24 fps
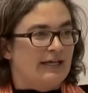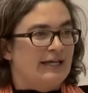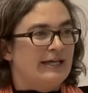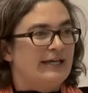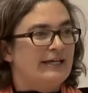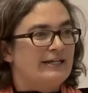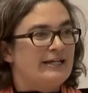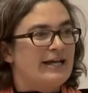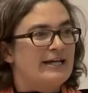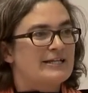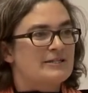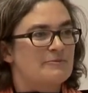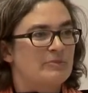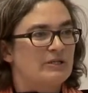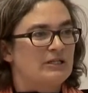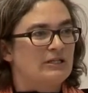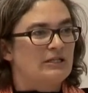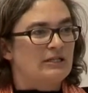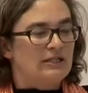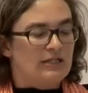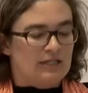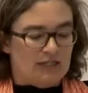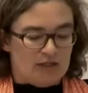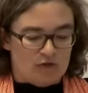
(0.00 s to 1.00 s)
It has
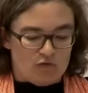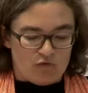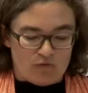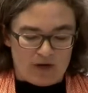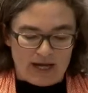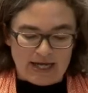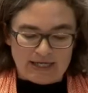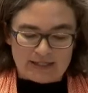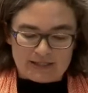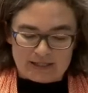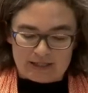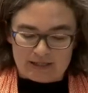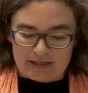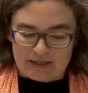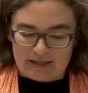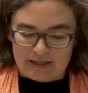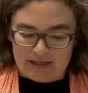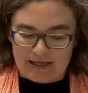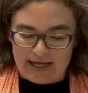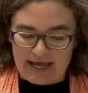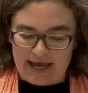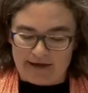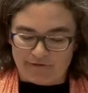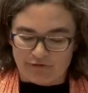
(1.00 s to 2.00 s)
been a great
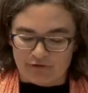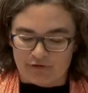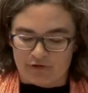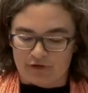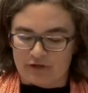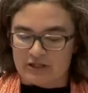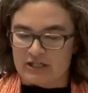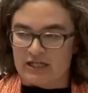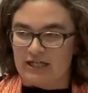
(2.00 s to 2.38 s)
effort